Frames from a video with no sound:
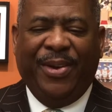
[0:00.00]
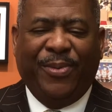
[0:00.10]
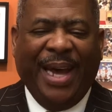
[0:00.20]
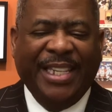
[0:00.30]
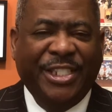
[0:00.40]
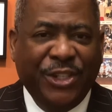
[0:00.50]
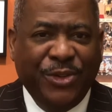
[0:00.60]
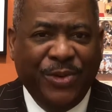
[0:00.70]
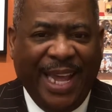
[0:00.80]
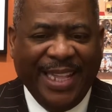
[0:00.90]
Why did you
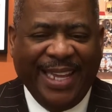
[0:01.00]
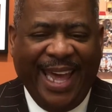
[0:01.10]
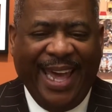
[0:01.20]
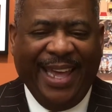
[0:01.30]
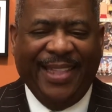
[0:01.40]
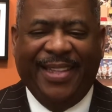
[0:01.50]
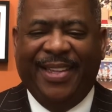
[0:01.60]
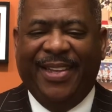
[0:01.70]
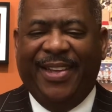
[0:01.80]
do that again?